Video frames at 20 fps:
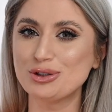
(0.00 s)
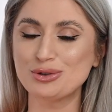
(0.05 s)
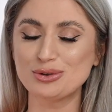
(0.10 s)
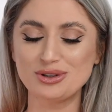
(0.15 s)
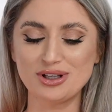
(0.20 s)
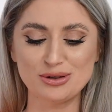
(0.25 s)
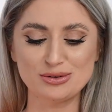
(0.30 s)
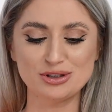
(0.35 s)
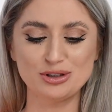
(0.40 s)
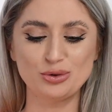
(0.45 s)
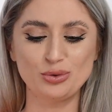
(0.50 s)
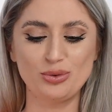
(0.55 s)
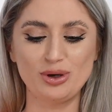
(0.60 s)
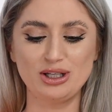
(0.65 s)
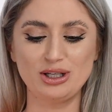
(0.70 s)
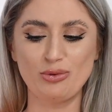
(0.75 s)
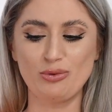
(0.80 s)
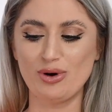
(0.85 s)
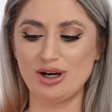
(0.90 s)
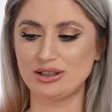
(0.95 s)

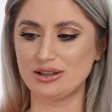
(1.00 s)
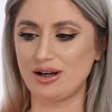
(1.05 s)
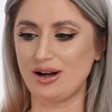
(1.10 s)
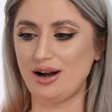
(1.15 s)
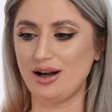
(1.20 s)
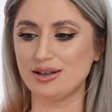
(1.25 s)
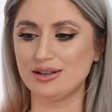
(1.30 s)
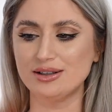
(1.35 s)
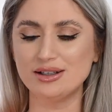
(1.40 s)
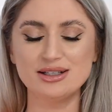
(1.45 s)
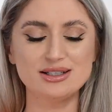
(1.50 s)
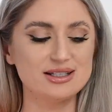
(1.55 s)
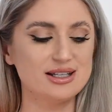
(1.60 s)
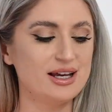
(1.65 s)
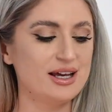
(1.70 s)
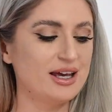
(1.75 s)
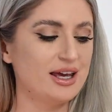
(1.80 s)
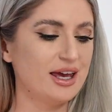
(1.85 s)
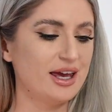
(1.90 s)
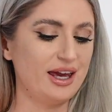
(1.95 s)
2021 colors.
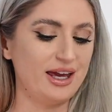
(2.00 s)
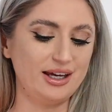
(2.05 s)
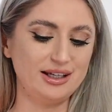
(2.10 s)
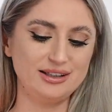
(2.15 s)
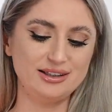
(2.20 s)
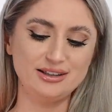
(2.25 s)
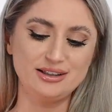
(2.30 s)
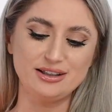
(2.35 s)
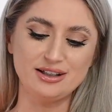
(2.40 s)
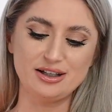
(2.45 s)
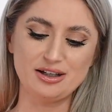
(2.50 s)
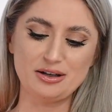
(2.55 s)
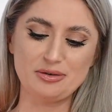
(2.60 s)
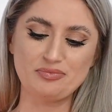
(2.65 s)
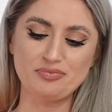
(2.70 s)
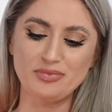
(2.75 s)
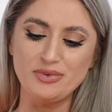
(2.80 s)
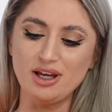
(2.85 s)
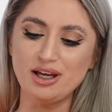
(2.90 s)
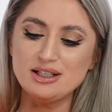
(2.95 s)
And
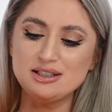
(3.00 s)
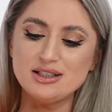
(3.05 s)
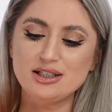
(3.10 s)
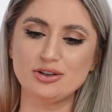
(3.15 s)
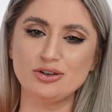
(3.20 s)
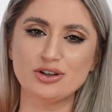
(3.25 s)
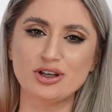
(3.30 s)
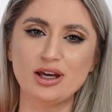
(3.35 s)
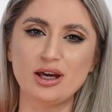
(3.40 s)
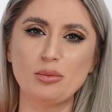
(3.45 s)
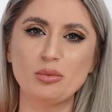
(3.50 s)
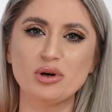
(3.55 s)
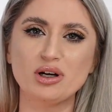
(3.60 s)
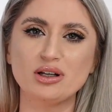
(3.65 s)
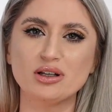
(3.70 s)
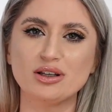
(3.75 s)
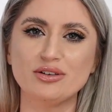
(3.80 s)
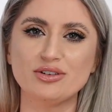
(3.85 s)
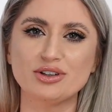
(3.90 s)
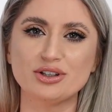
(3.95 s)
I said, okay, I'm
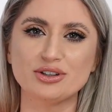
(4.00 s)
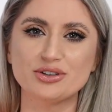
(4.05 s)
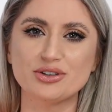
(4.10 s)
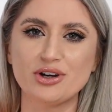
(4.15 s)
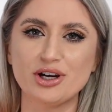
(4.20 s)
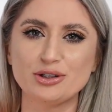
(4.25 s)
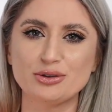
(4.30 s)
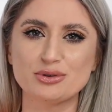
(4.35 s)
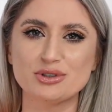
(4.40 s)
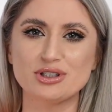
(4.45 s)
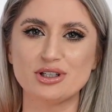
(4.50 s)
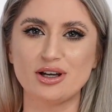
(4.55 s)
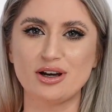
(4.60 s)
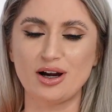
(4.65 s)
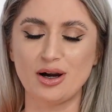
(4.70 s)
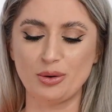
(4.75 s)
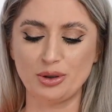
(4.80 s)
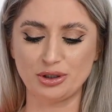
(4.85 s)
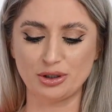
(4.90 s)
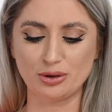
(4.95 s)
gonna give it a try to see
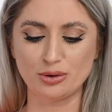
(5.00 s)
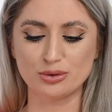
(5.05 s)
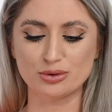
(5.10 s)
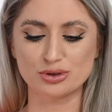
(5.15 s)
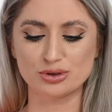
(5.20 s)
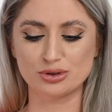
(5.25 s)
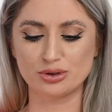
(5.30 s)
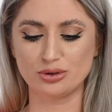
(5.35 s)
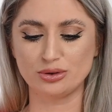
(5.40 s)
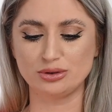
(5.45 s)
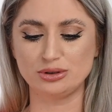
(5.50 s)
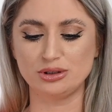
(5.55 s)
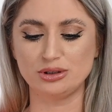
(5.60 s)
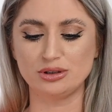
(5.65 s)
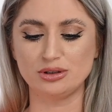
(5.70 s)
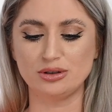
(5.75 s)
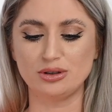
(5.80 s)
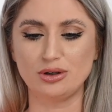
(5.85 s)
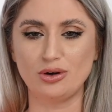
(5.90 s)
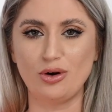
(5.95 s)
how it looks on
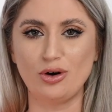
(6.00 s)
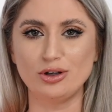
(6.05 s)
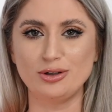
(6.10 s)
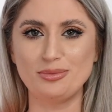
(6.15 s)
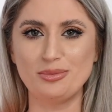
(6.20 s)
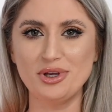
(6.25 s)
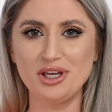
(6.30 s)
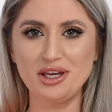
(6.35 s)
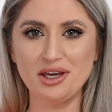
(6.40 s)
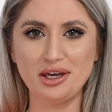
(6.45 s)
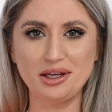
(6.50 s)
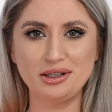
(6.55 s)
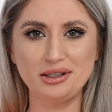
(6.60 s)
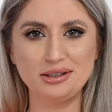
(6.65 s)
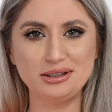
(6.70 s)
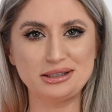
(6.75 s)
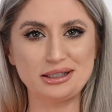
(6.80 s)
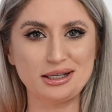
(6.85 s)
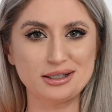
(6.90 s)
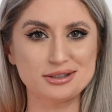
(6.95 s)
me, and
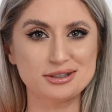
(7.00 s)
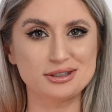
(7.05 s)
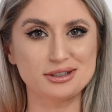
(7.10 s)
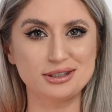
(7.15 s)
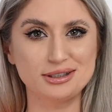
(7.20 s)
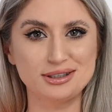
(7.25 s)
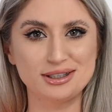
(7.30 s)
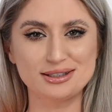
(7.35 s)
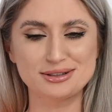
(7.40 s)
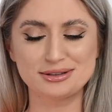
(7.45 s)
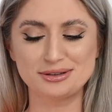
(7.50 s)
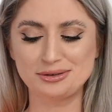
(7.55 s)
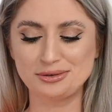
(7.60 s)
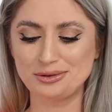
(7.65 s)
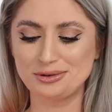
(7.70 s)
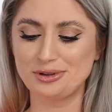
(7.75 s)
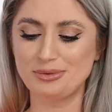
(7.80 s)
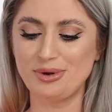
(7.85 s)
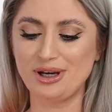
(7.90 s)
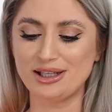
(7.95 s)
it actually doesn't
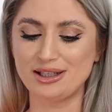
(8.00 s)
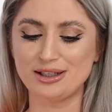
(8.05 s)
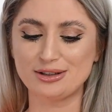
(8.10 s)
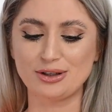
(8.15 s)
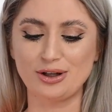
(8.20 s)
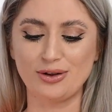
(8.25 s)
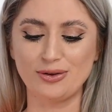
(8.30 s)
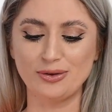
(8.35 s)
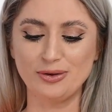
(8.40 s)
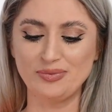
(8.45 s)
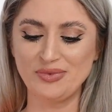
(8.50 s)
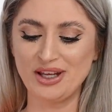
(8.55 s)
look bad at all.